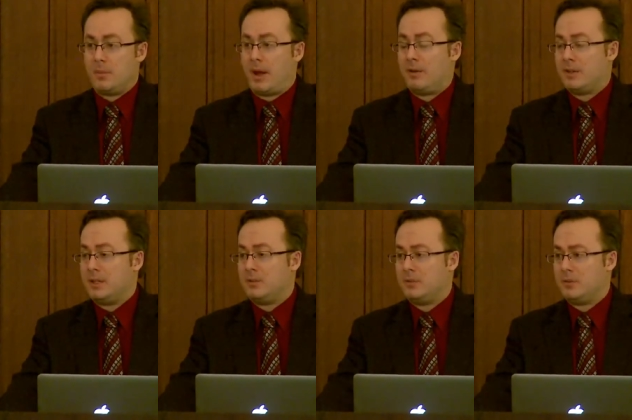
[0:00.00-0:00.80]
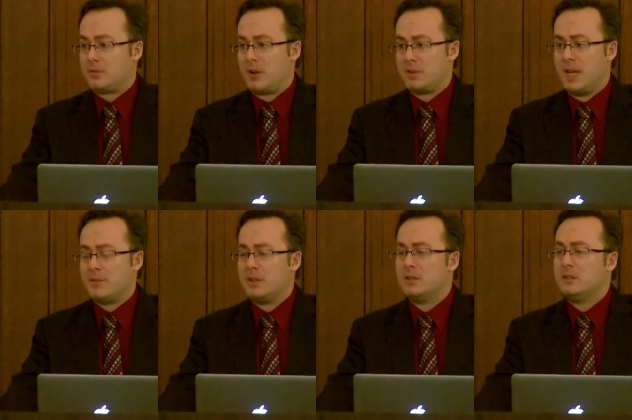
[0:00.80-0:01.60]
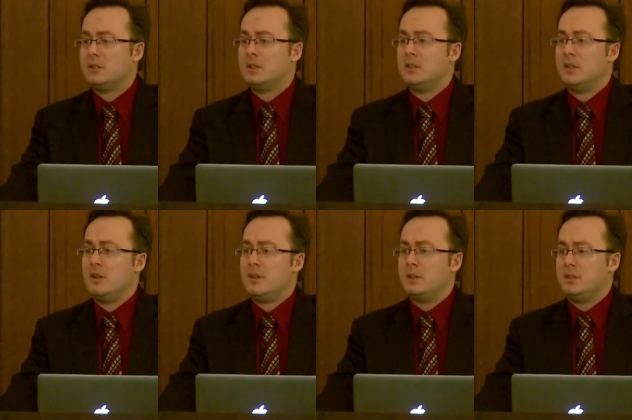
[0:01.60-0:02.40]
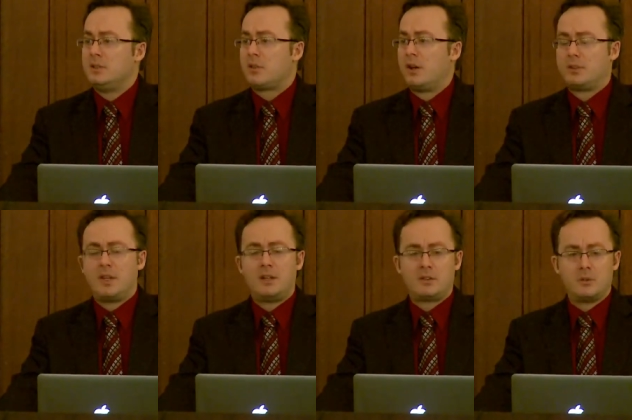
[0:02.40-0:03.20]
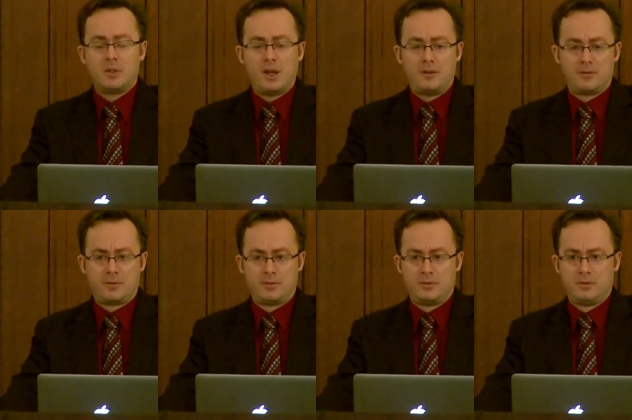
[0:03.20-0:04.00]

apparently forever and ever, that he tries to take his own life,